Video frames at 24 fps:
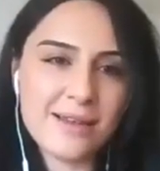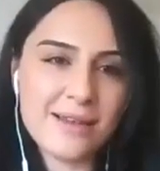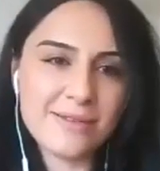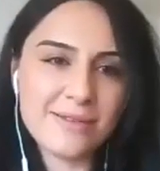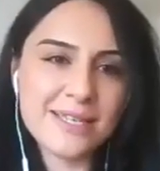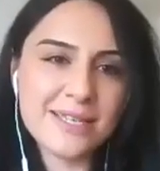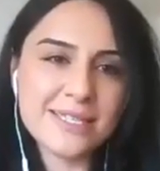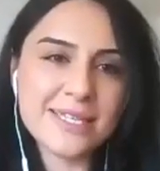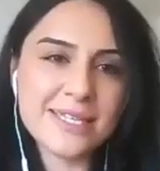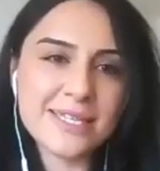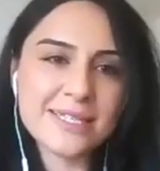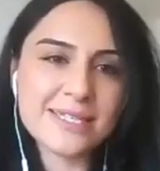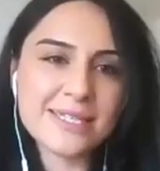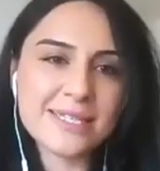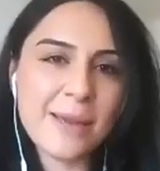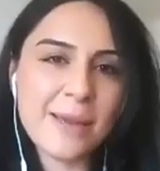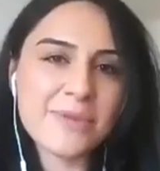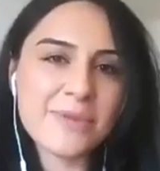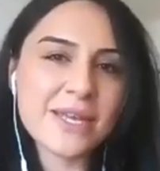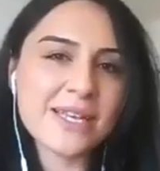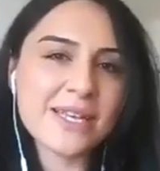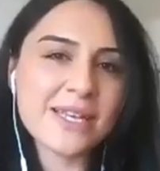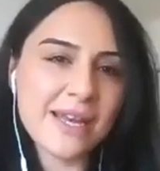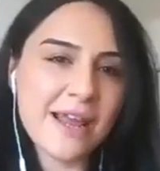this is
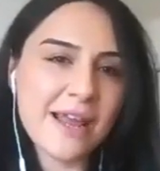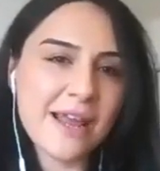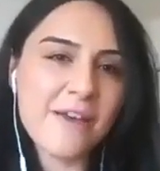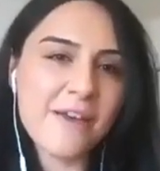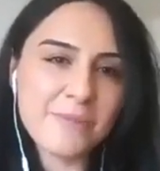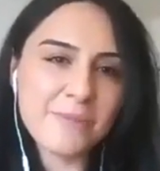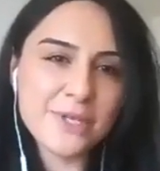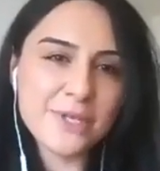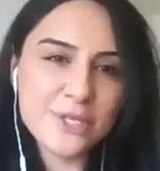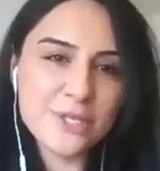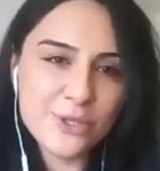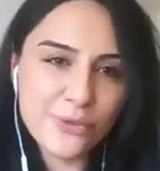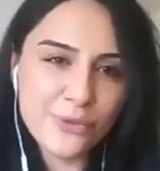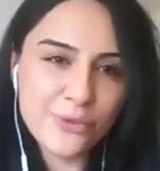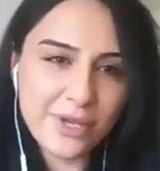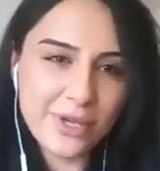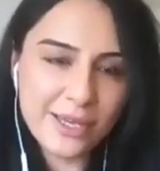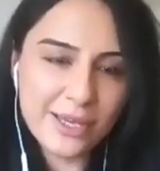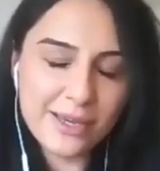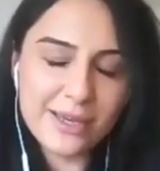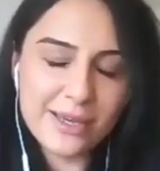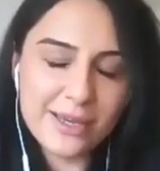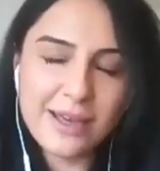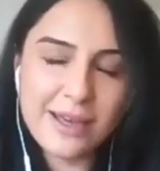something that I've been
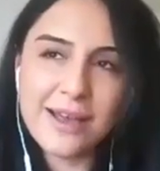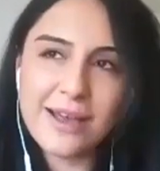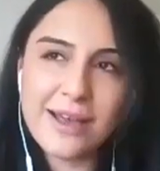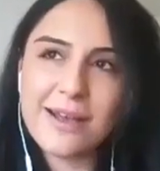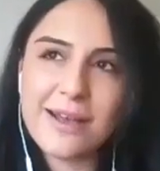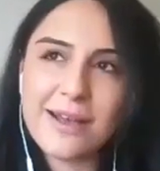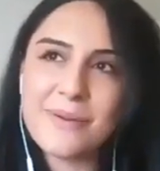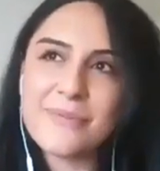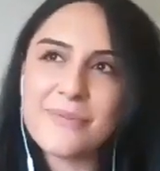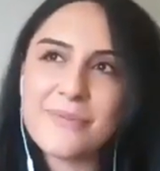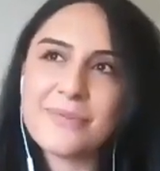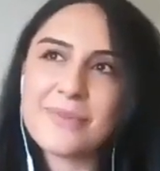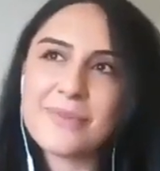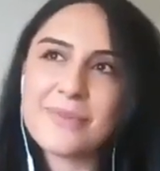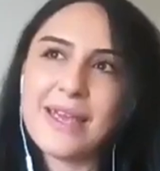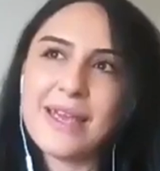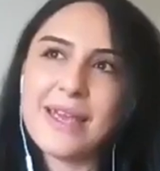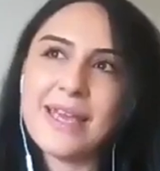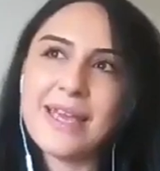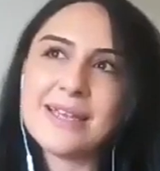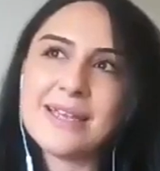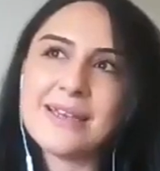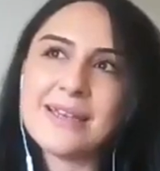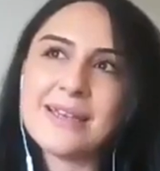doing,
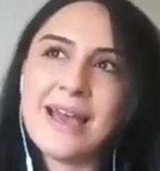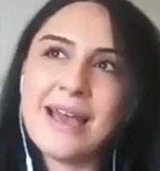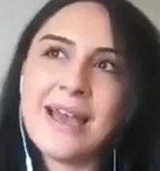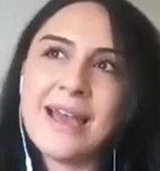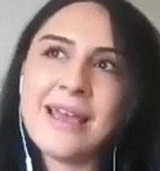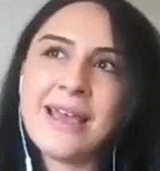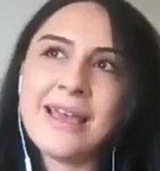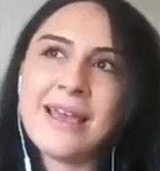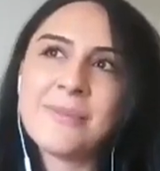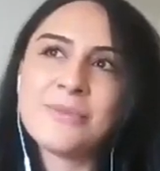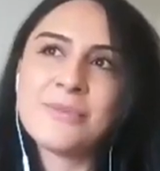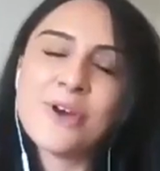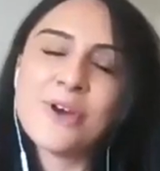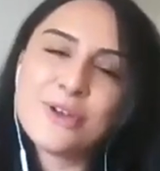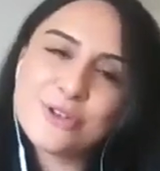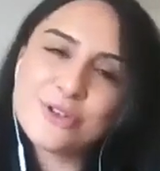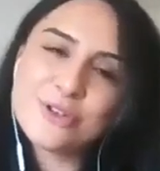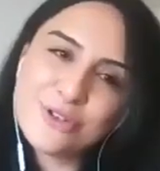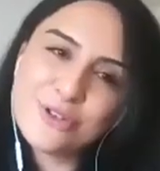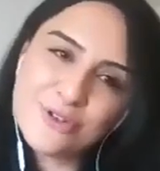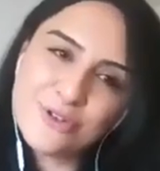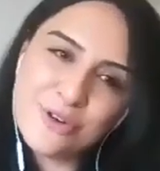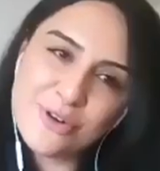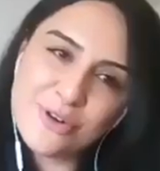and I am not
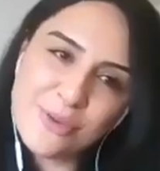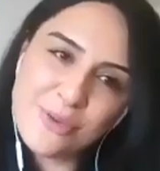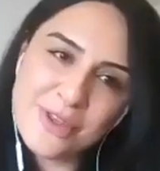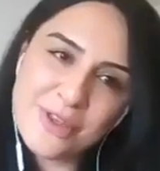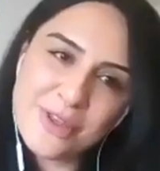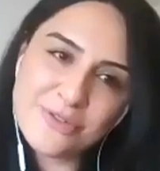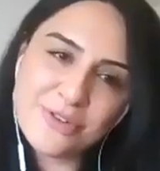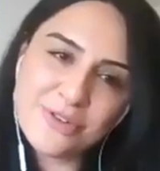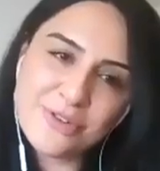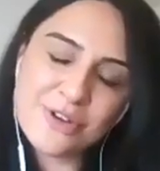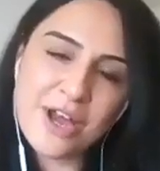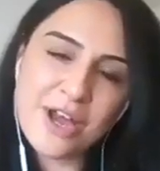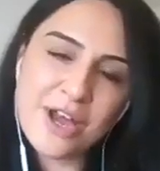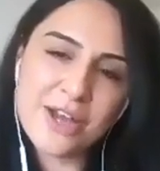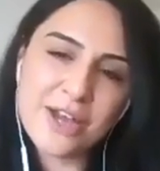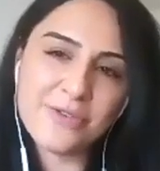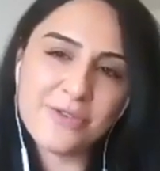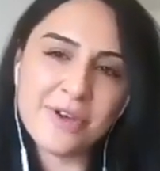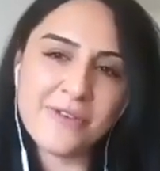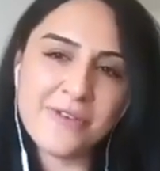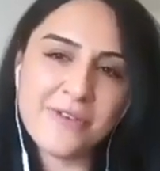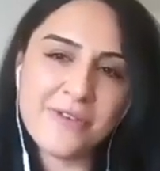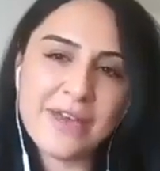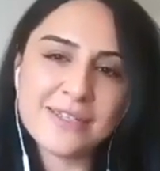sure whether or not
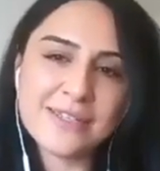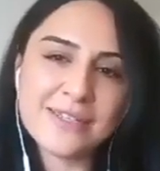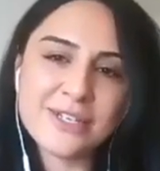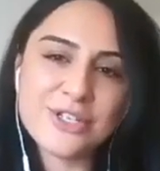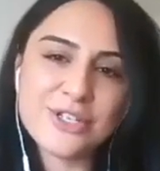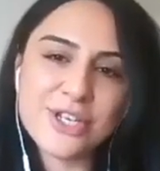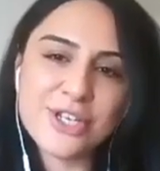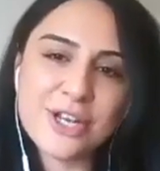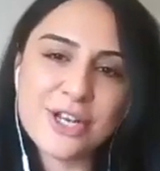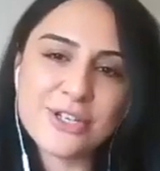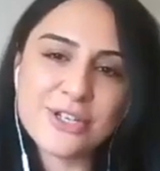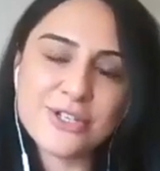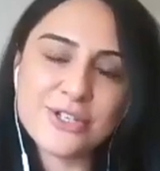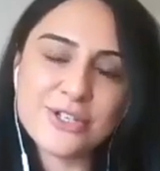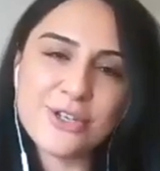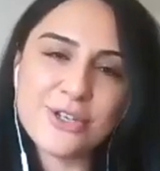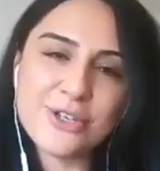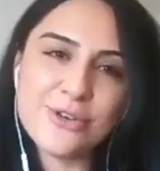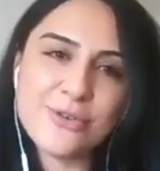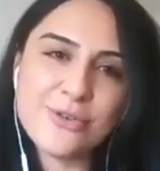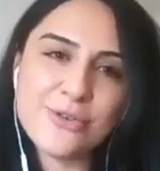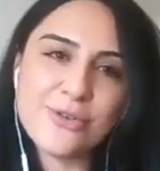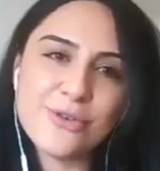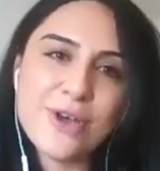you have had the chance
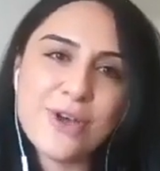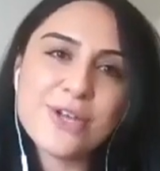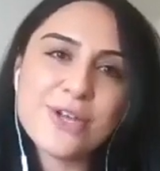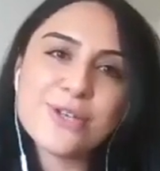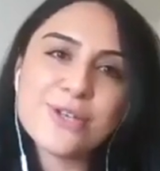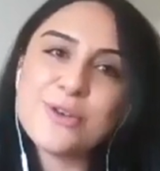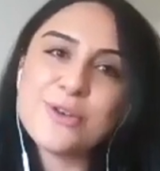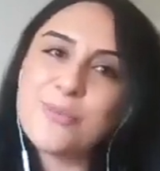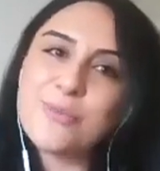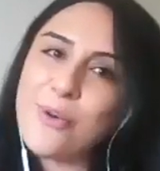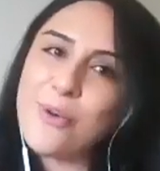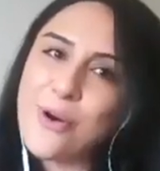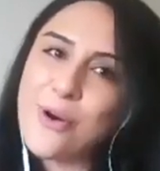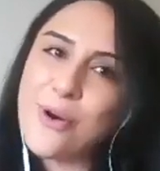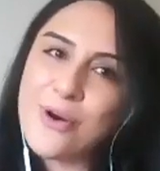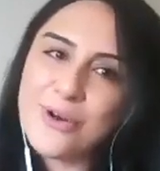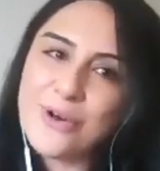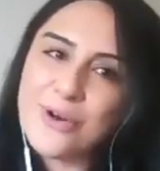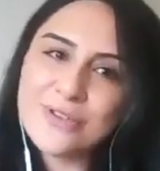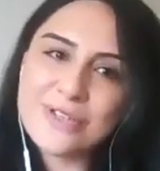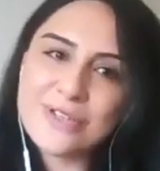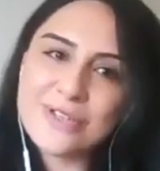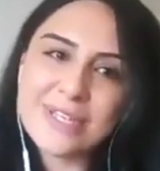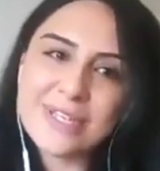to
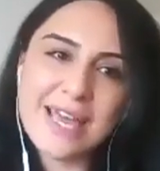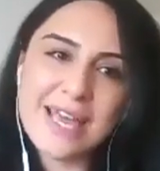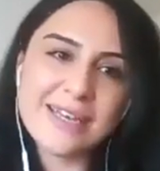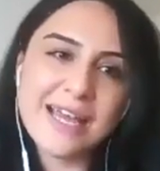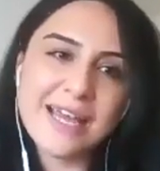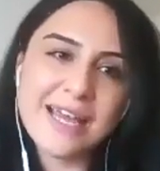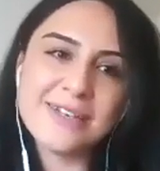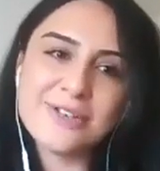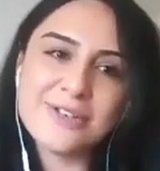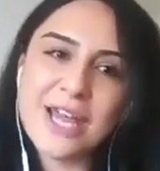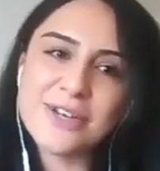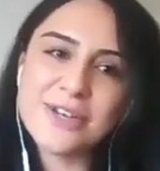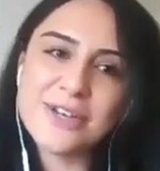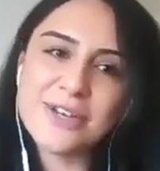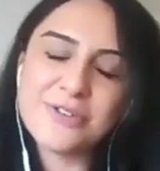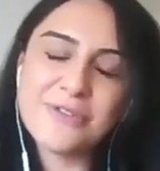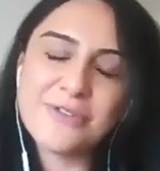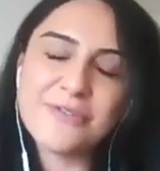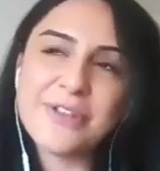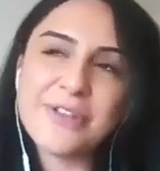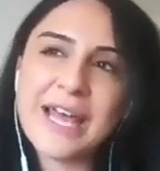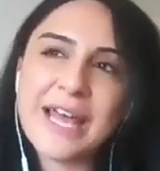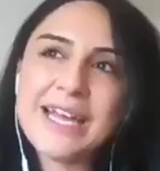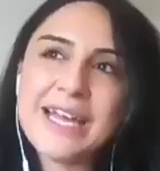pause and
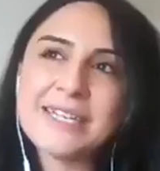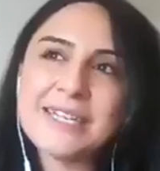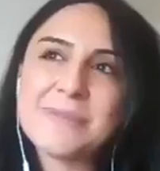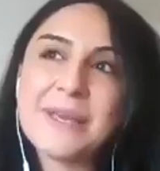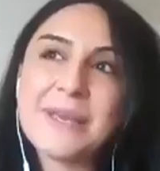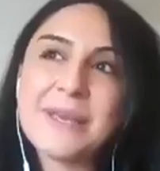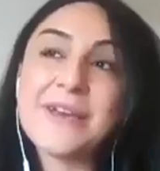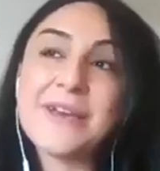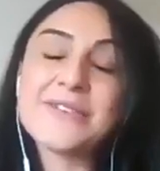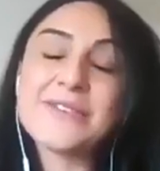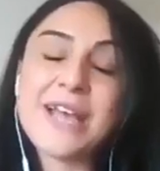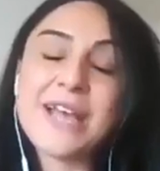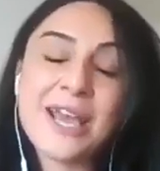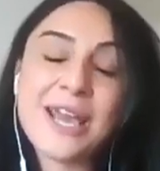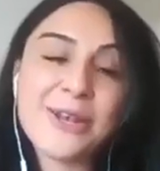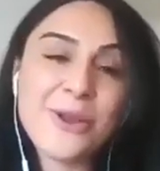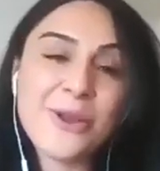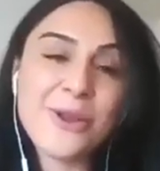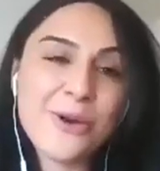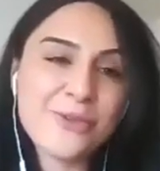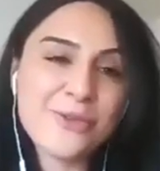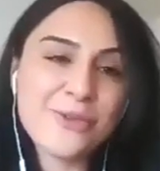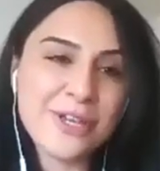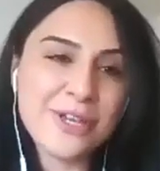reflect, because I
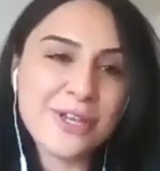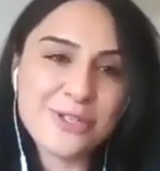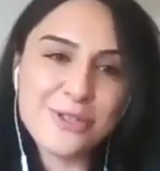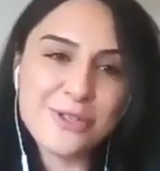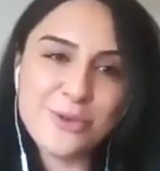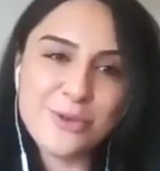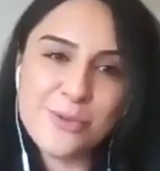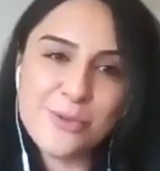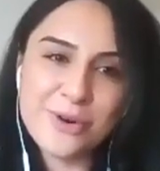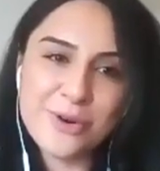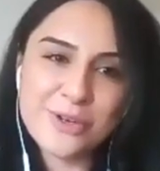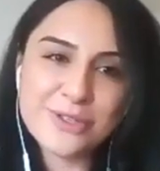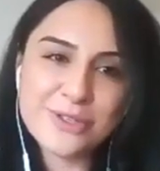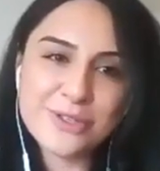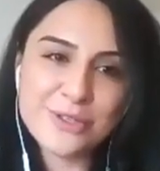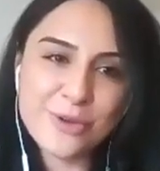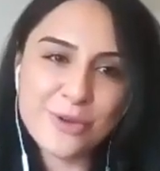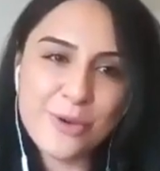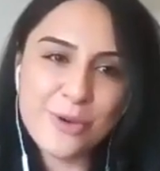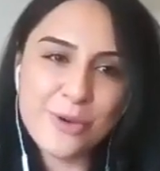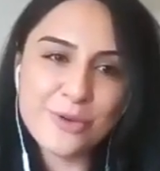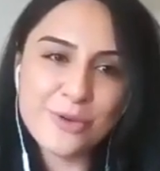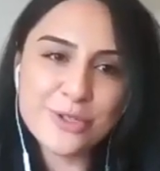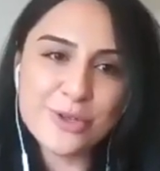know that you work
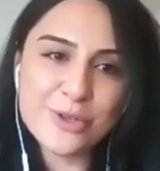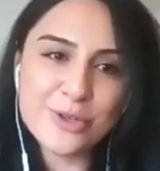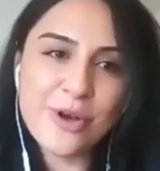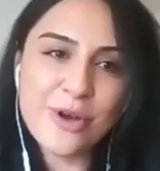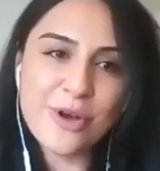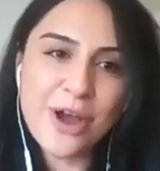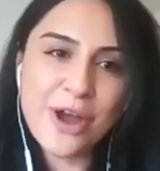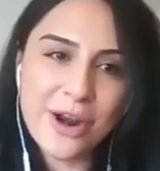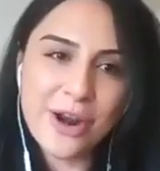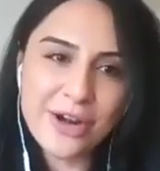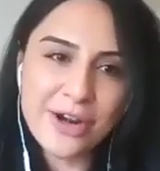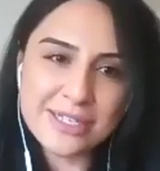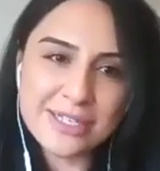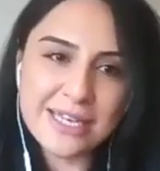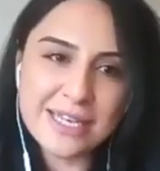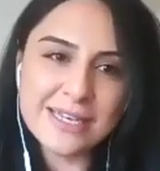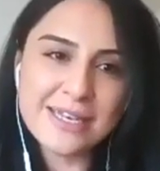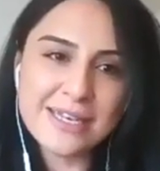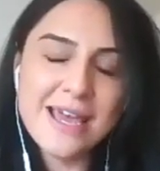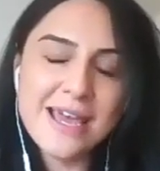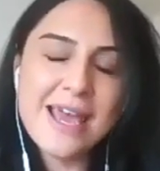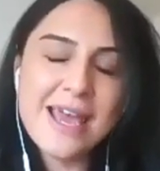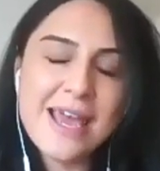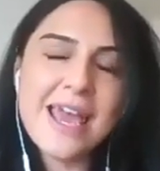so hard
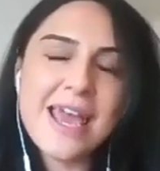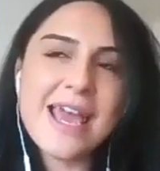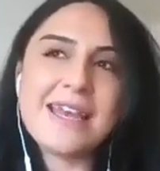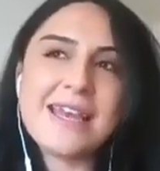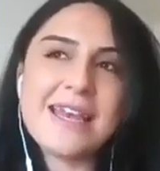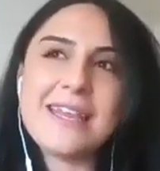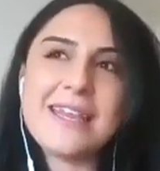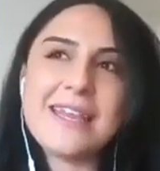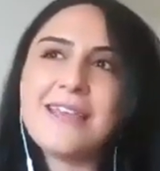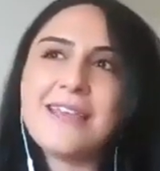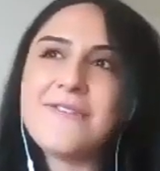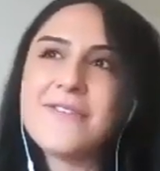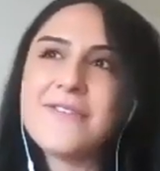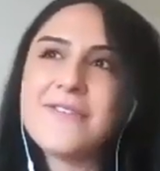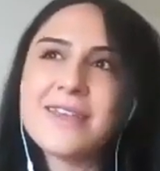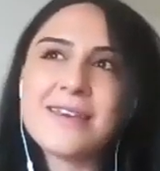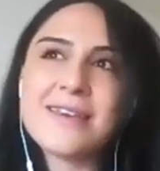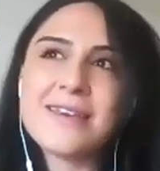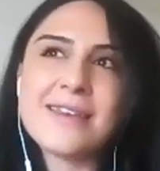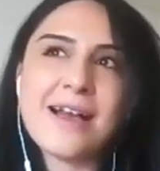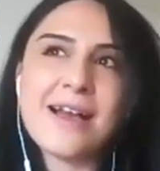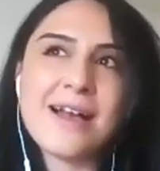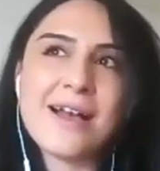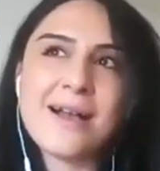and
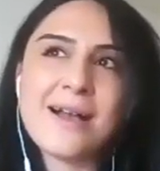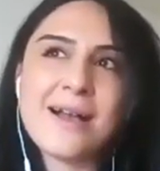even